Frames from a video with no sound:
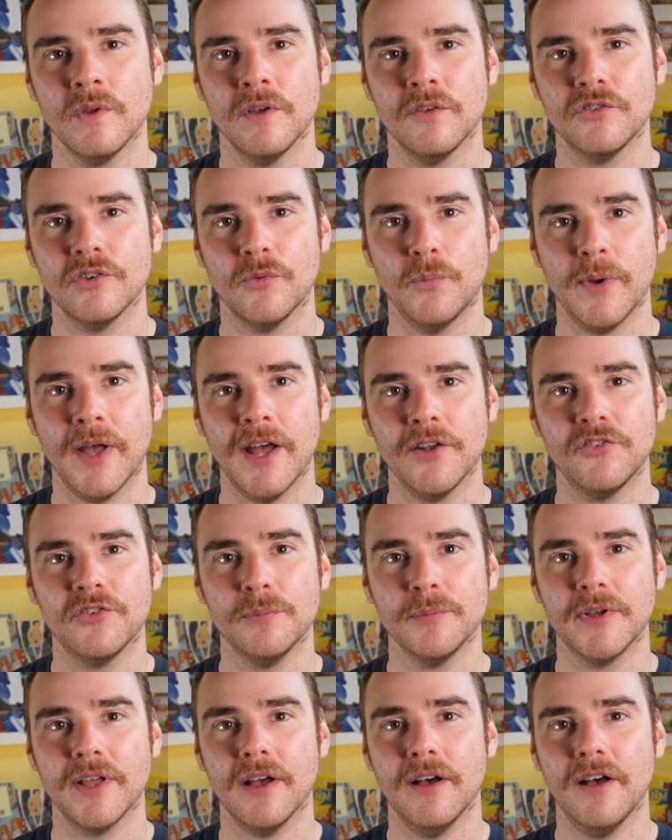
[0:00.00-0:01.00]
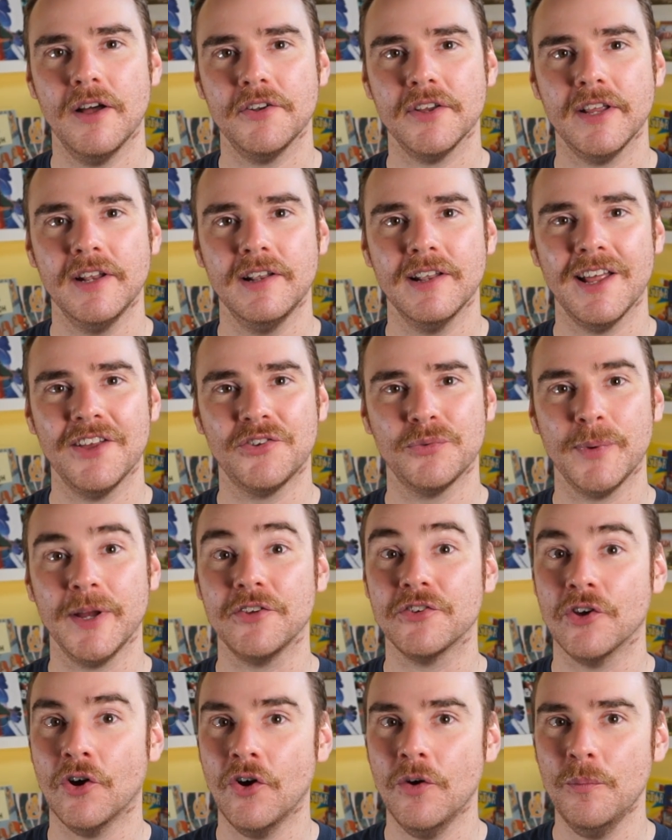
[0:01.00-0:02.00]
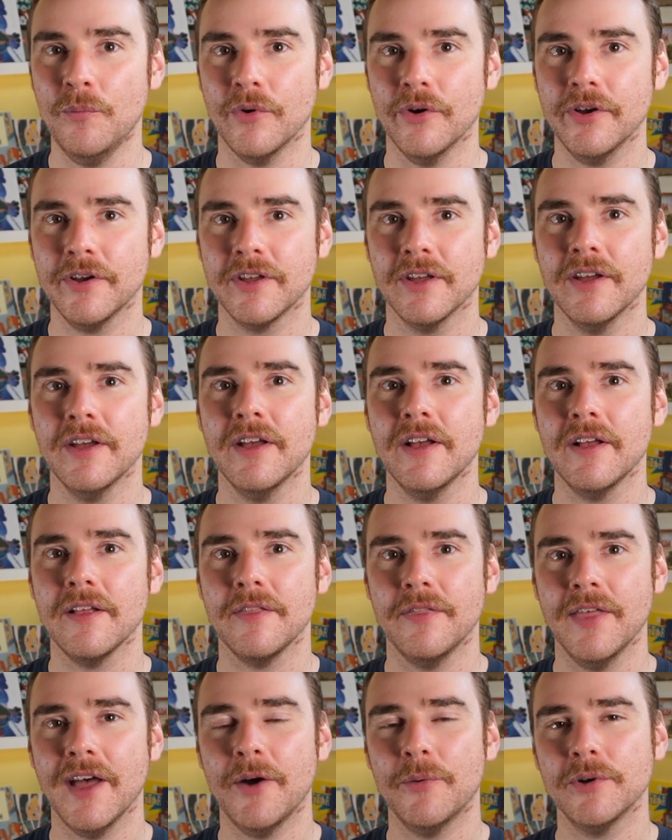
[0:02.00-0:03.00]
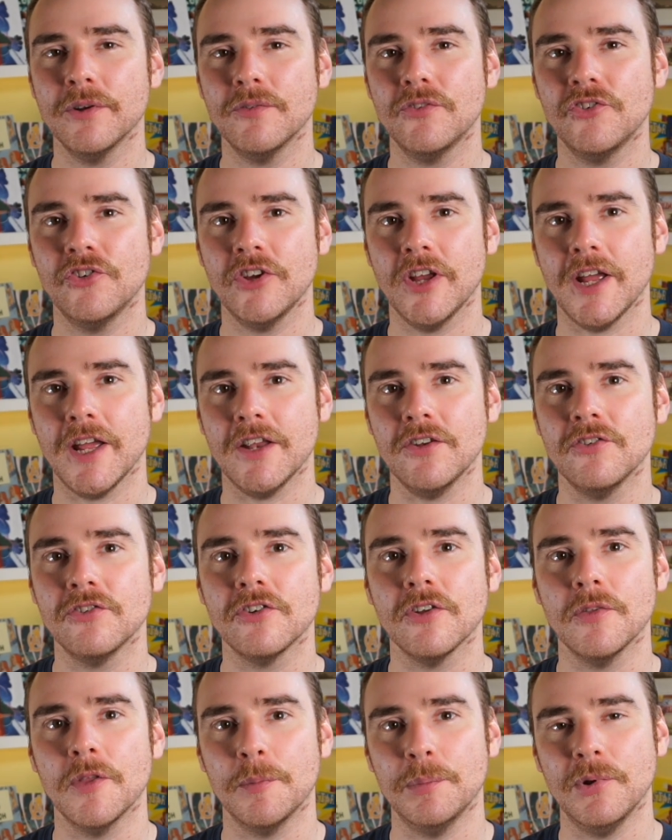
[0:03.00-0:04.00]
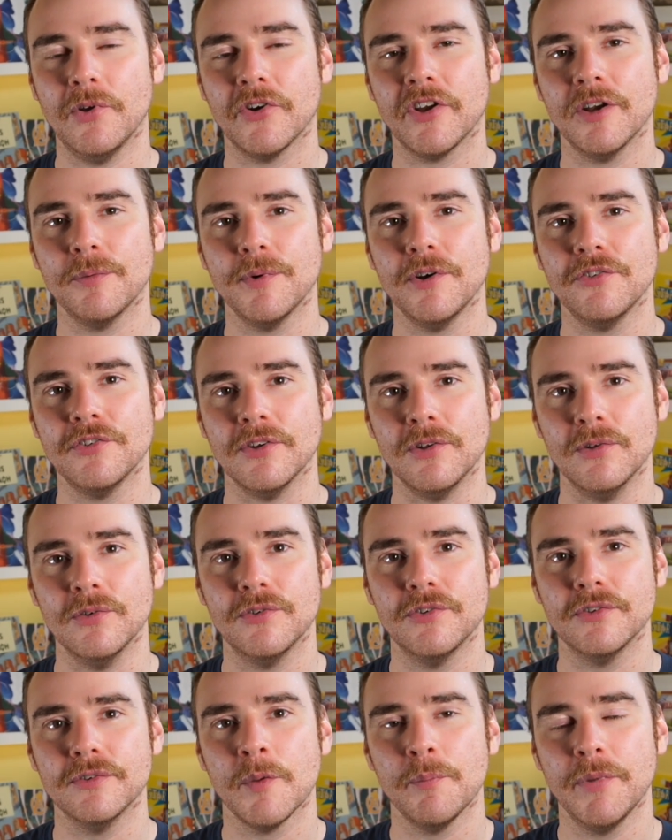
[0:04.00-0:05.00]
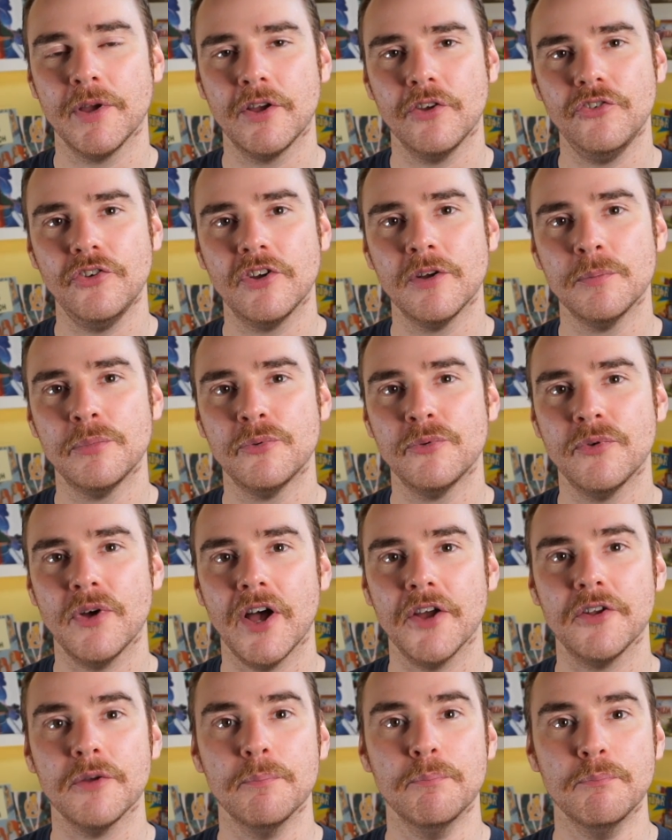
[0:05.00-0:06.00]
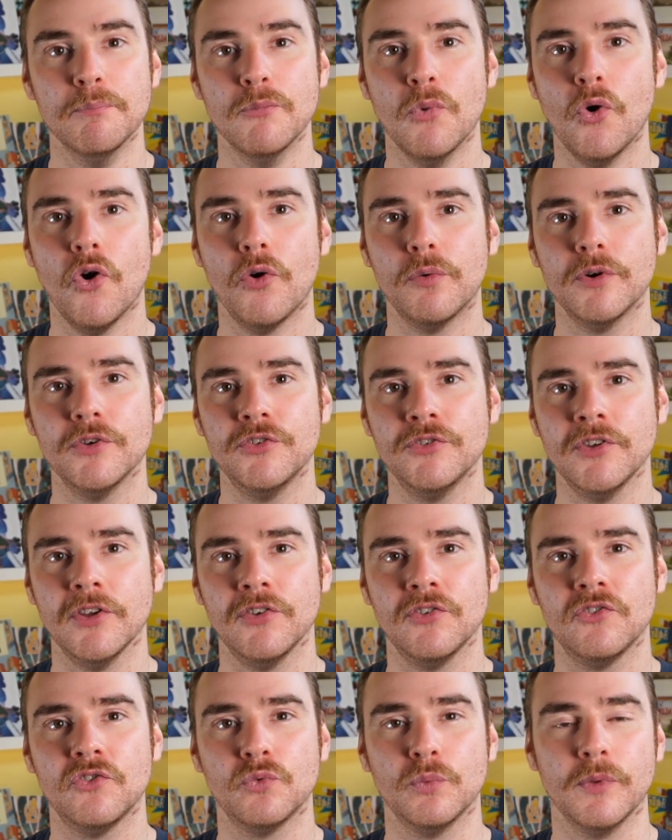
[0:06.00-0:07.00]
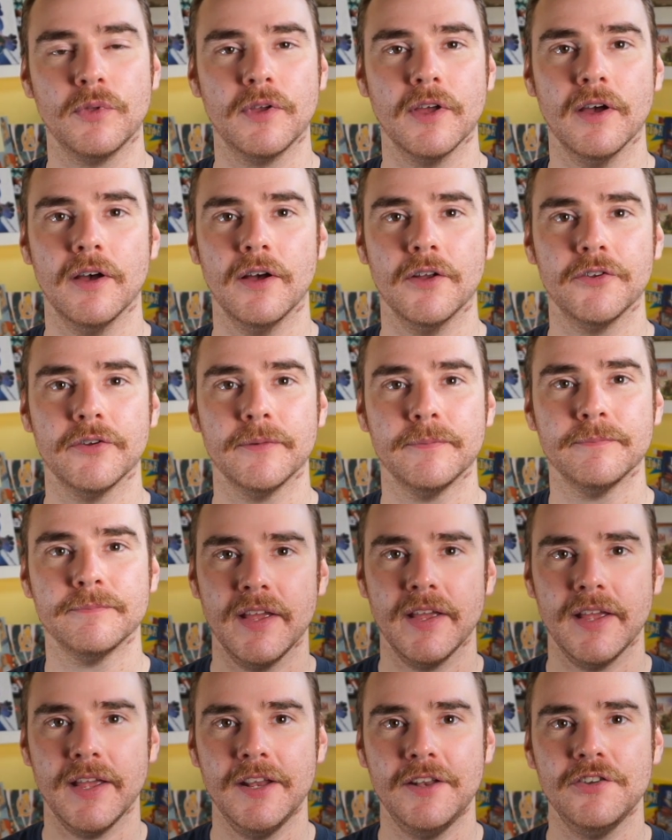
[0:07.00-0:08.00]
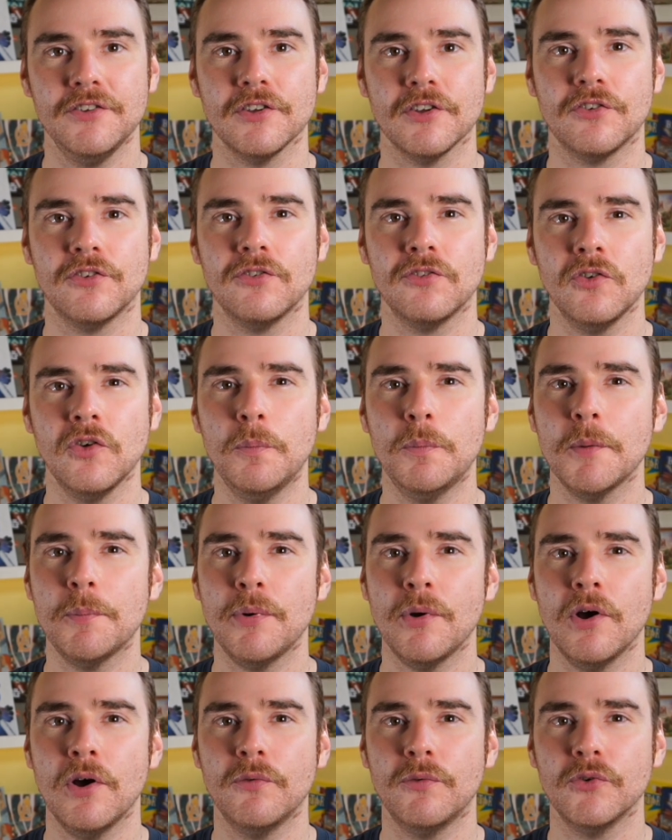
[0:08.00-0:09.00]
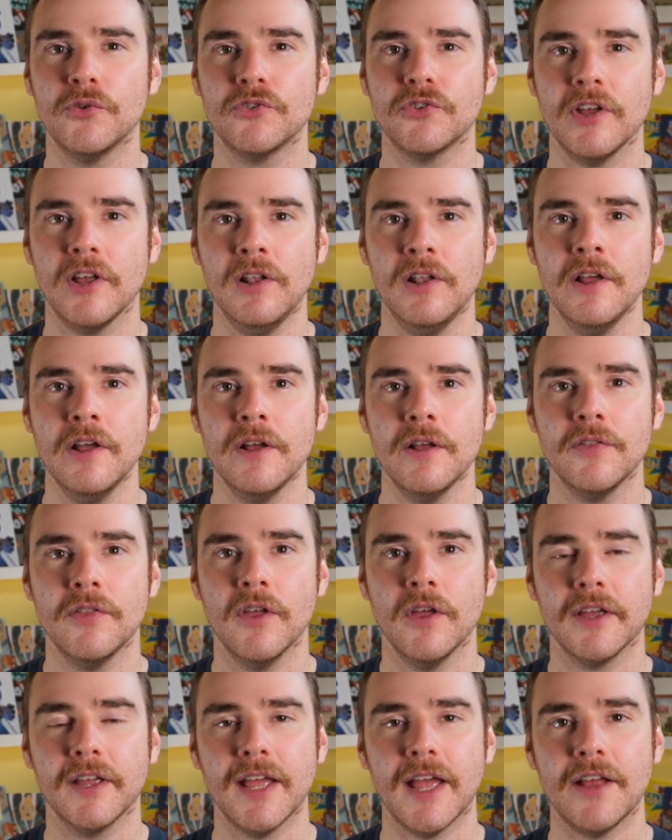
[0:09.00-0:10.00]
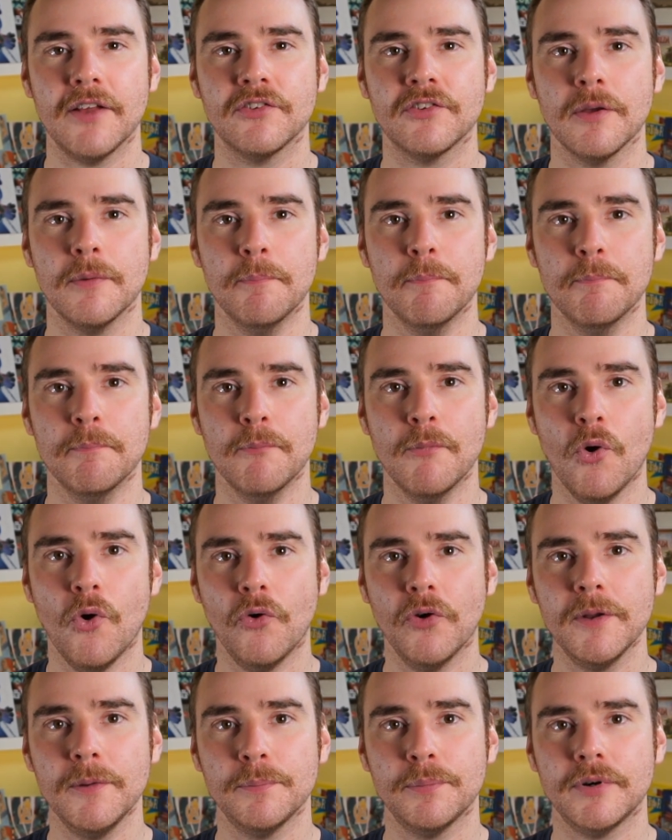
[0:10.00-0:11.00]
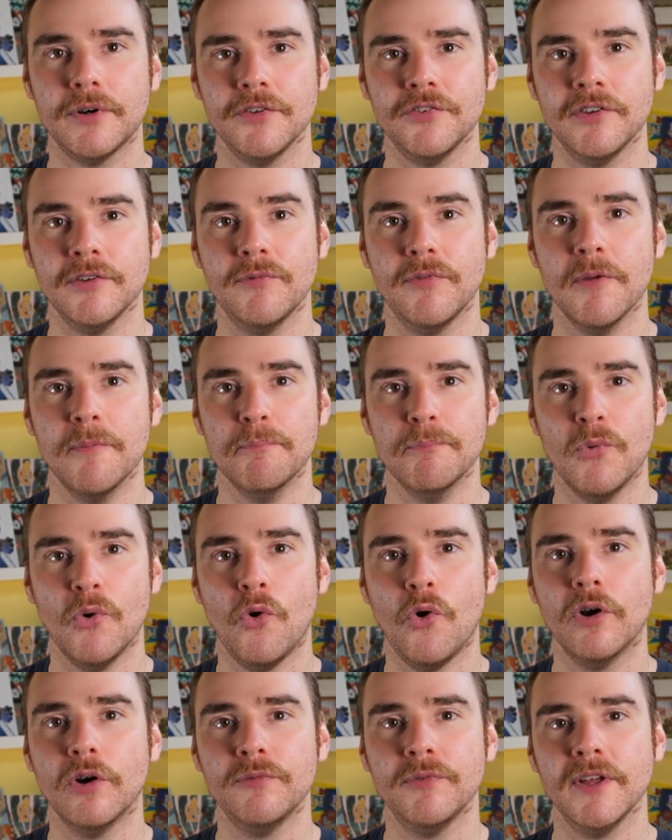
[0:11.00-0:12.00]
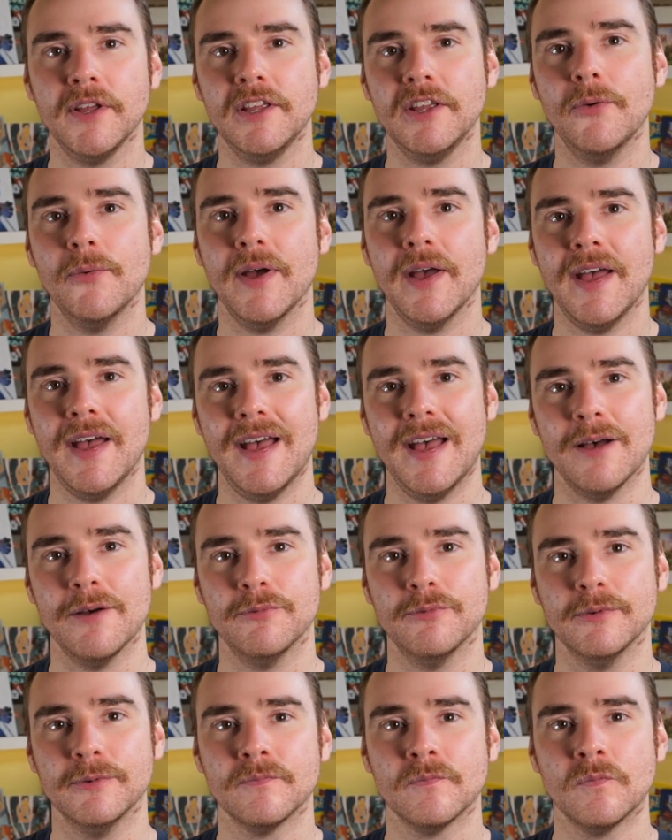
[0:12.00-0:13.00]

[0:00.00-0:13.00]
So if we had some guard in last week's homework, that would have changed the blocking results because you can provide more assists with guard. It is a super powerful skill that gets more impressive the more of it you have.